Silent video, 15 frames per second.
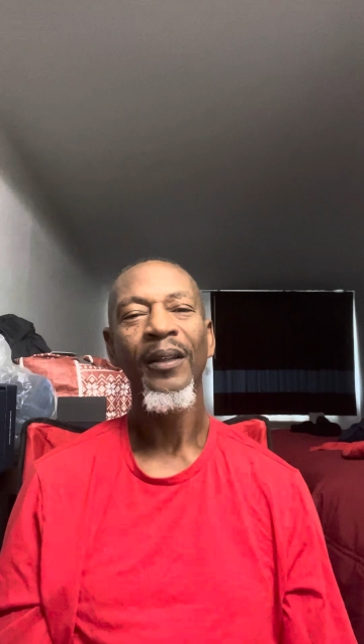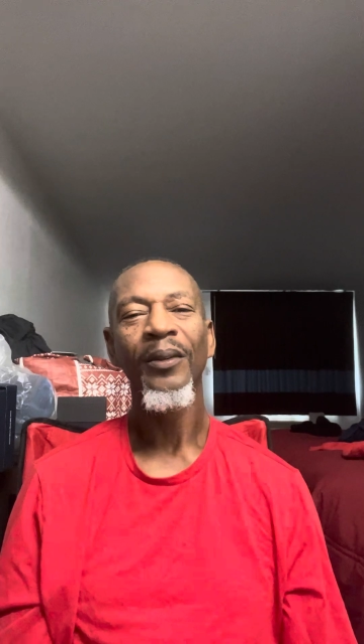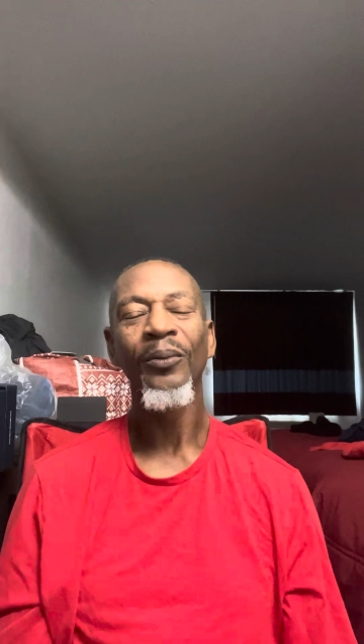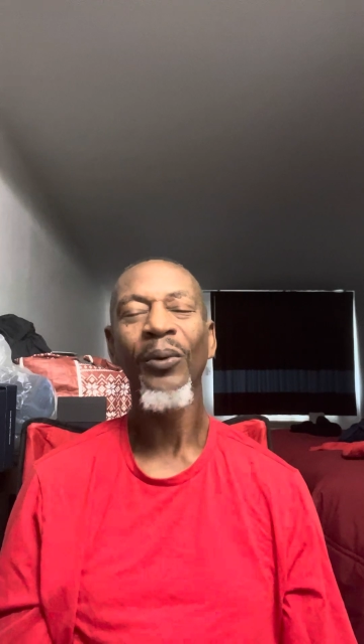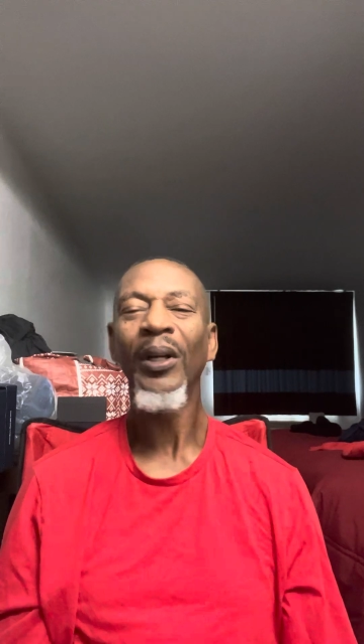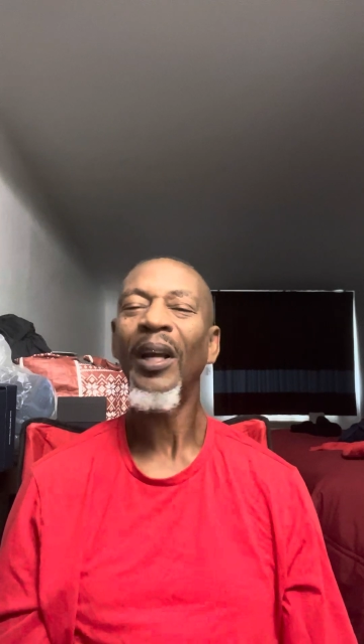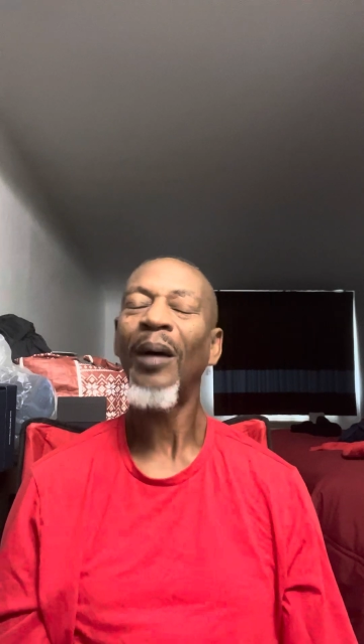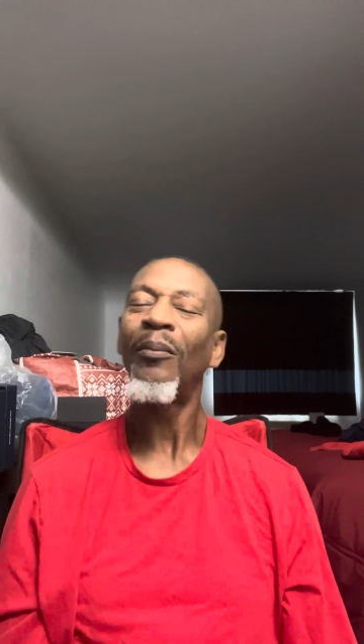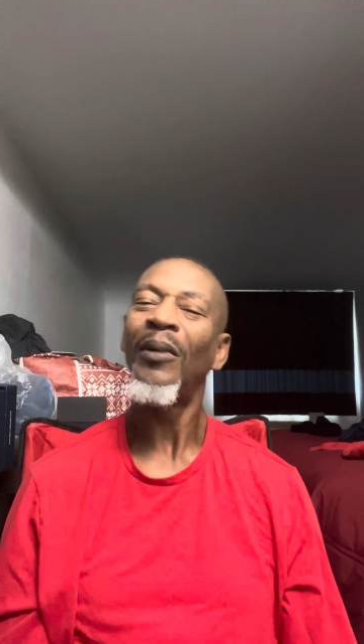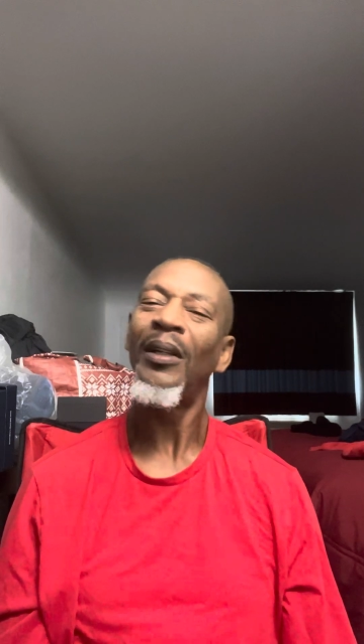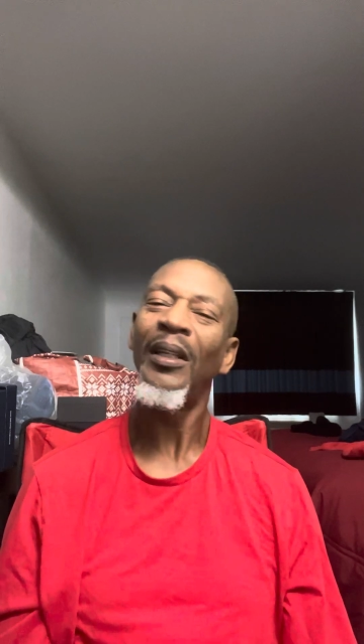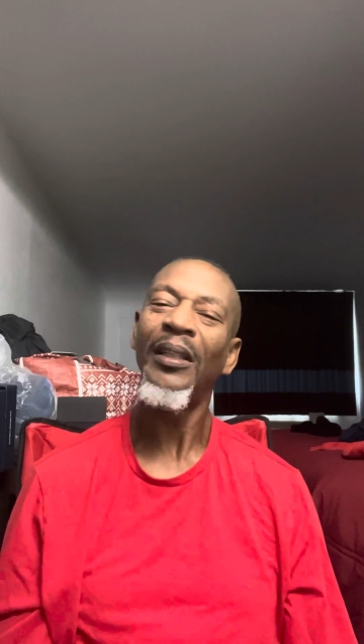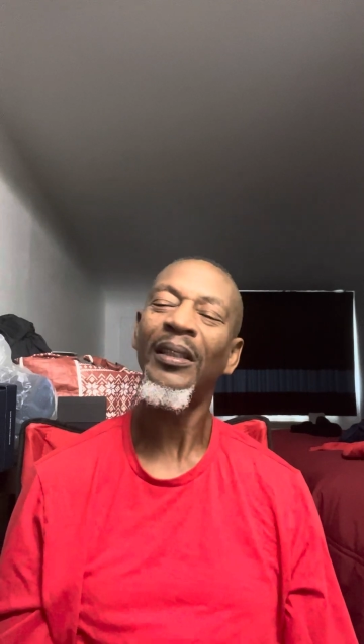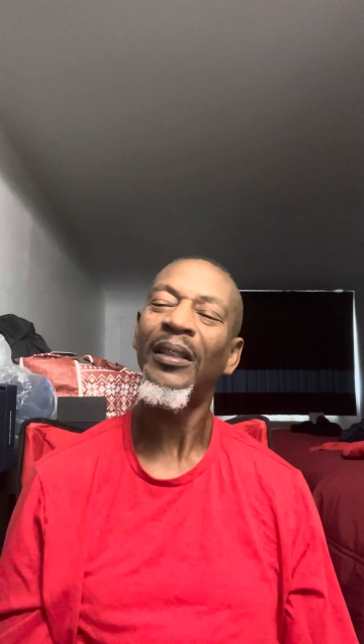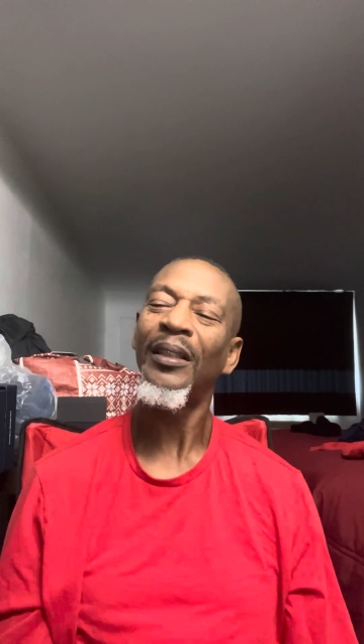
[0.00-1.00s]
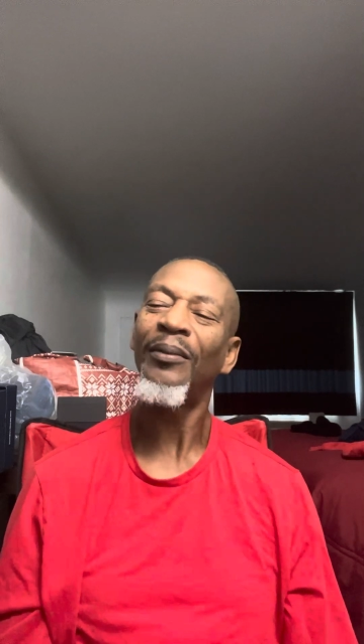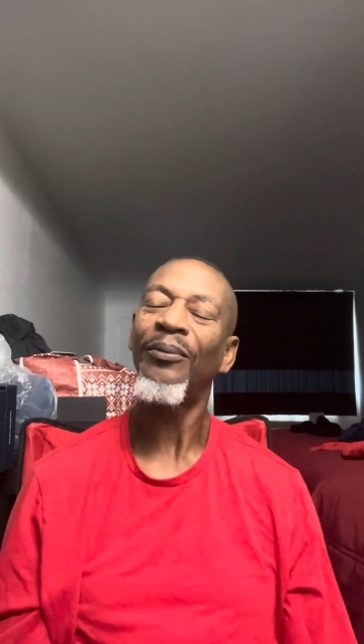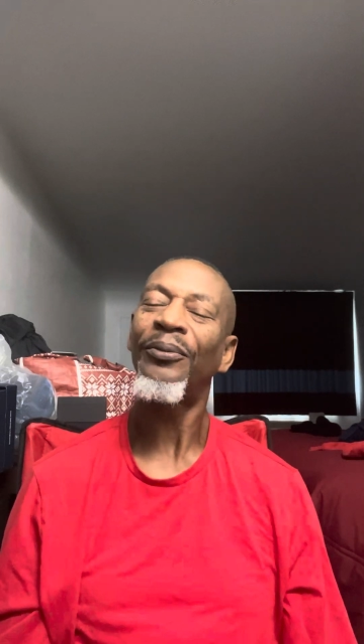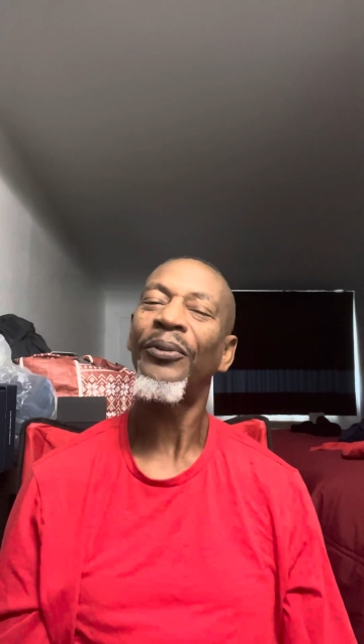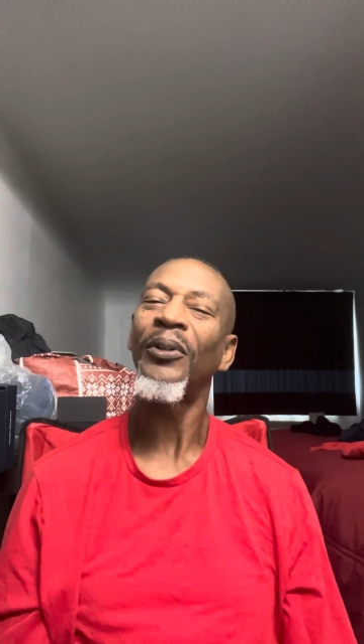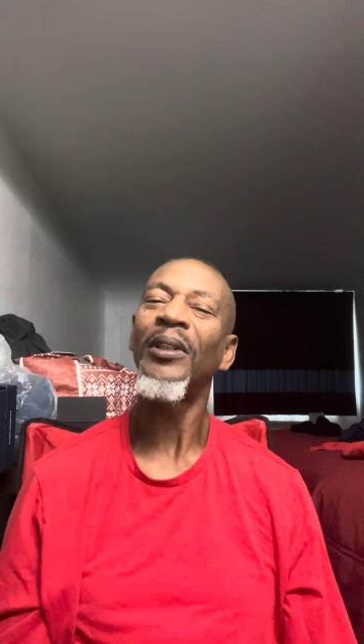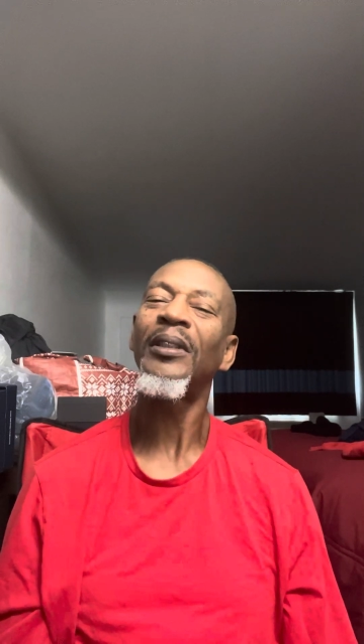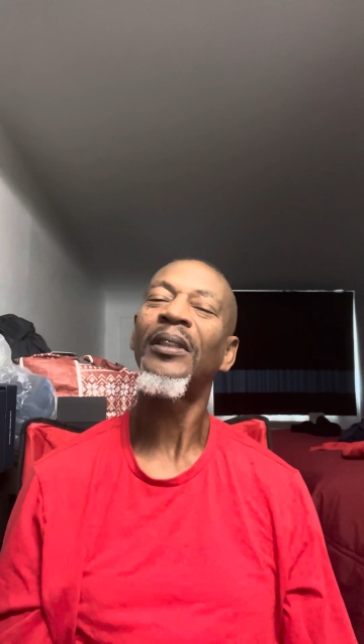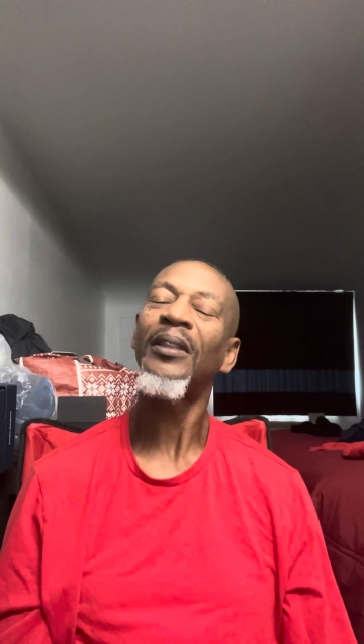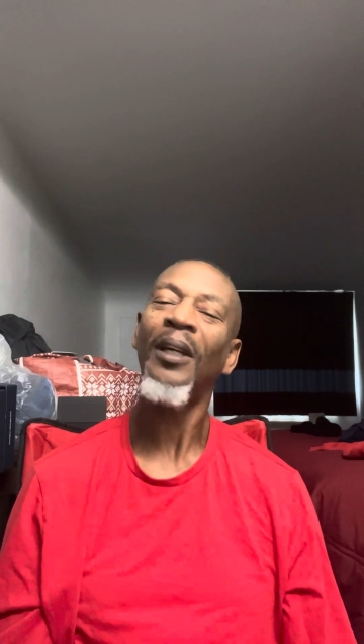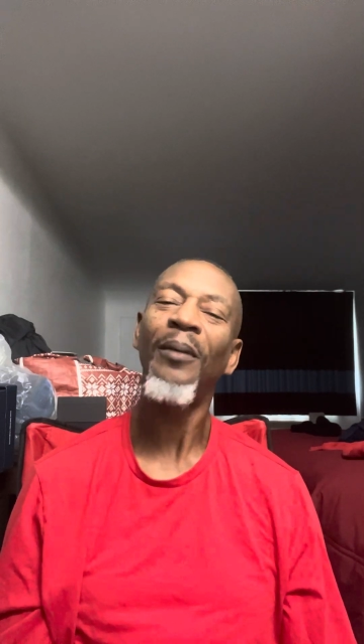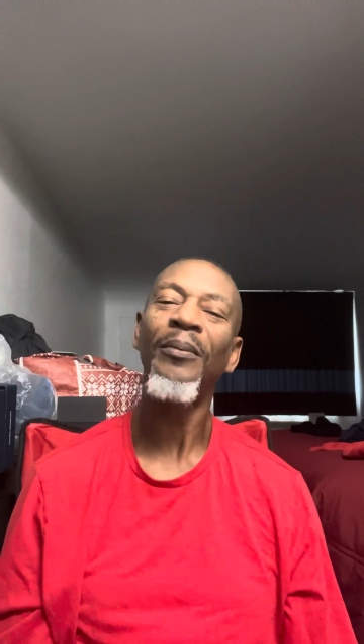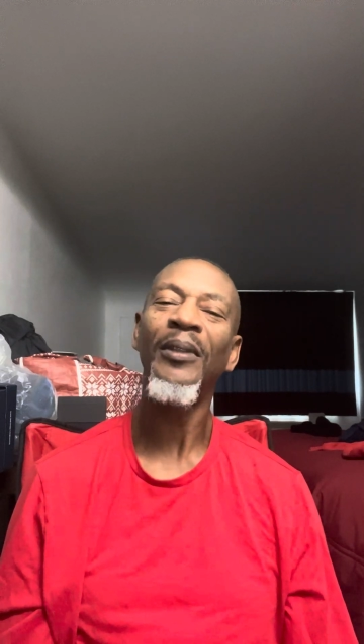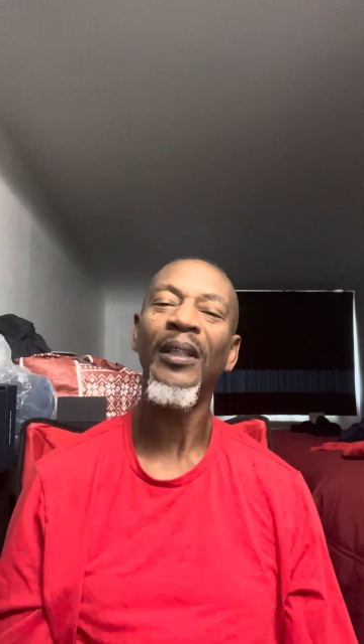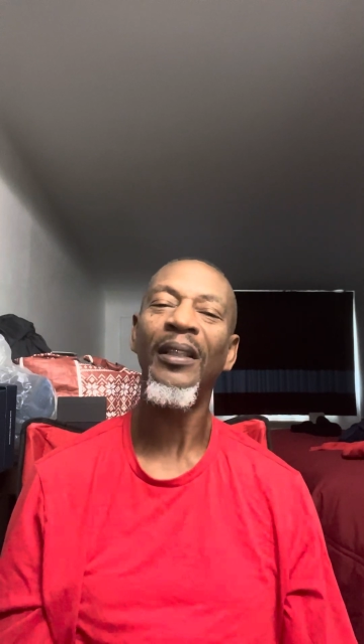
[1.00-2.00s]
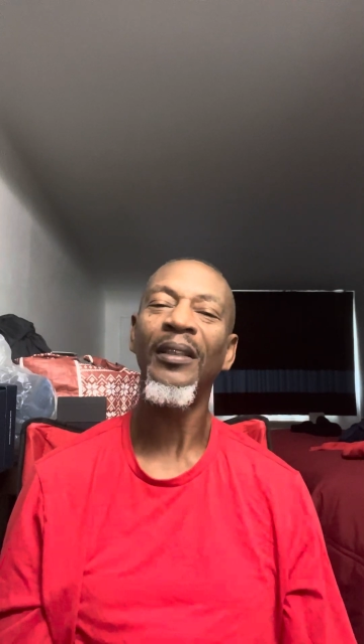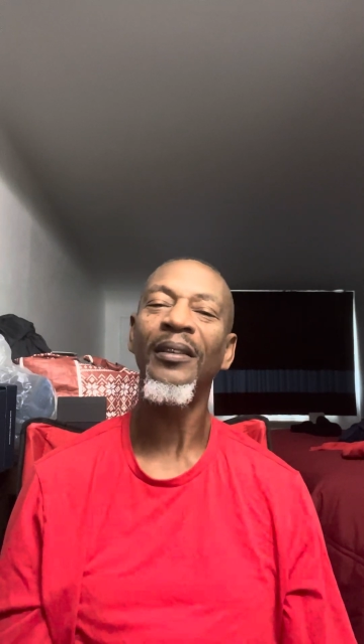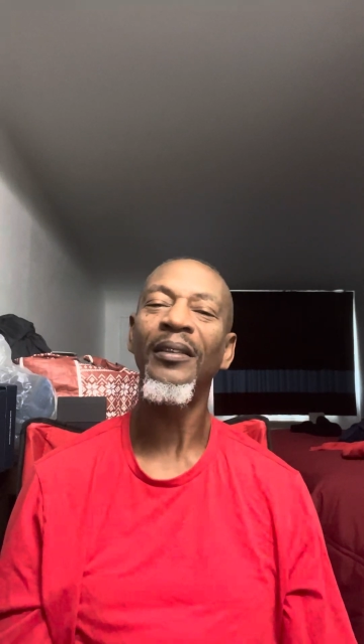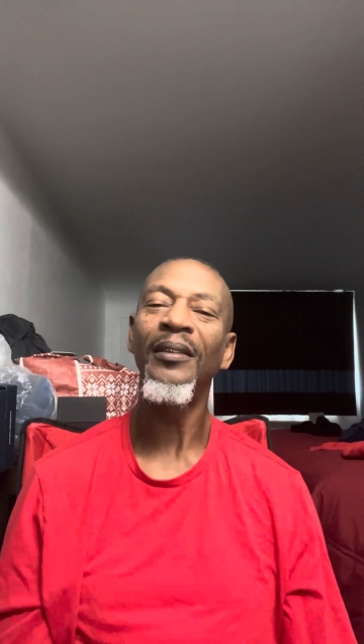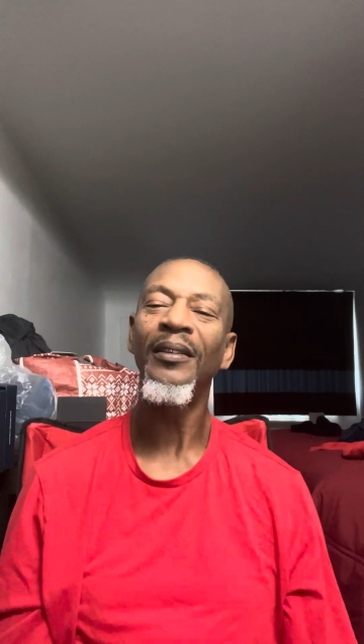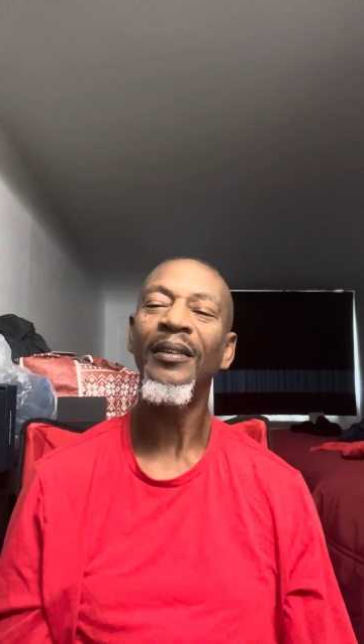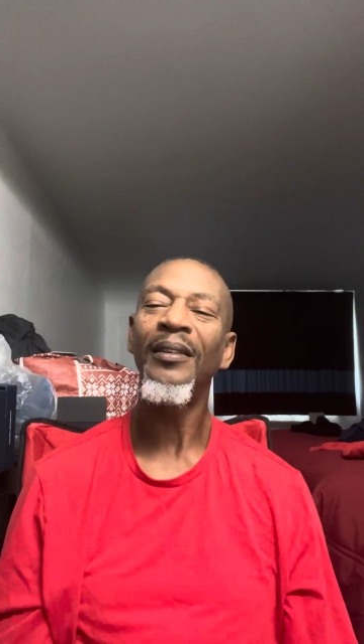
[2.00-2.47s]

when I'm looking for something,